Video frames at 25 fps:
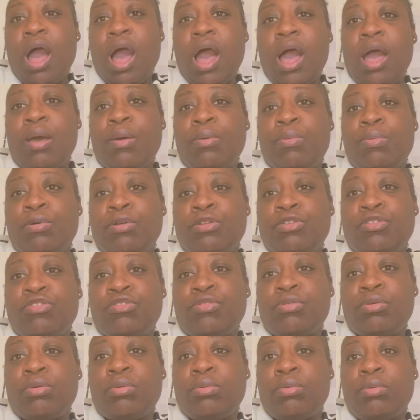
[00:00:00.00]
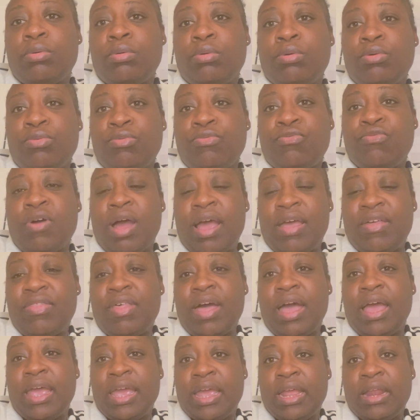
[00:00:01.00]
I would write
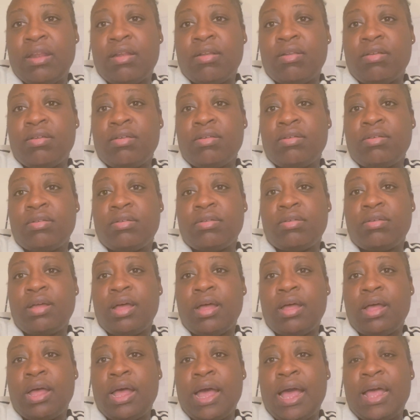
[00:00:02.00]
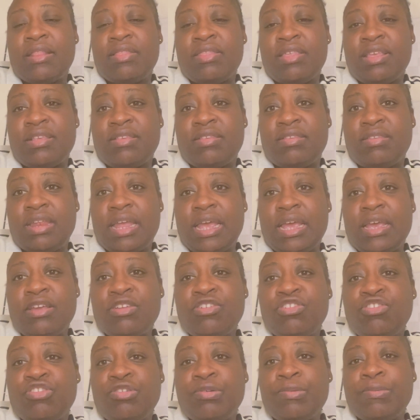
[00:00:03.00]
that in at this
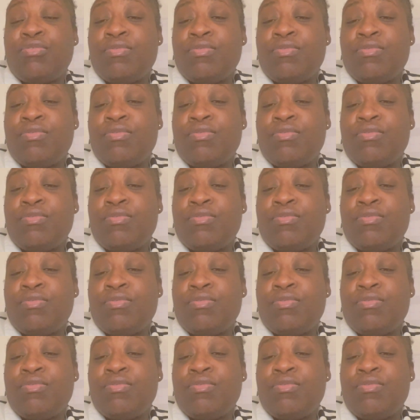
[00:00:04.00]
stage.